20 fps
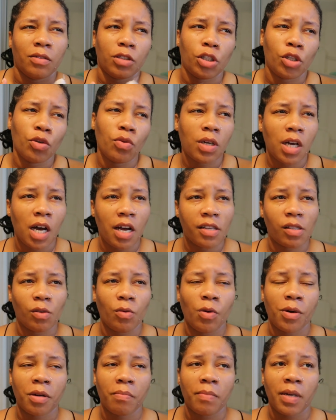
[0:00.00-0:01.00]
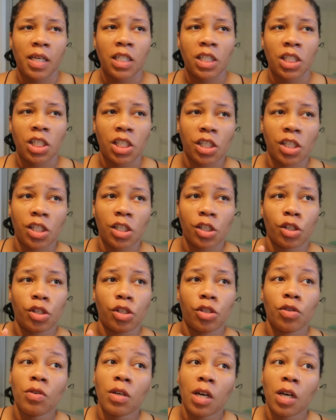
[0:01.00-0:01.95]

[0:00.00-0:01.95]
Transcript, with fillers: two cups of watermelon chunks, two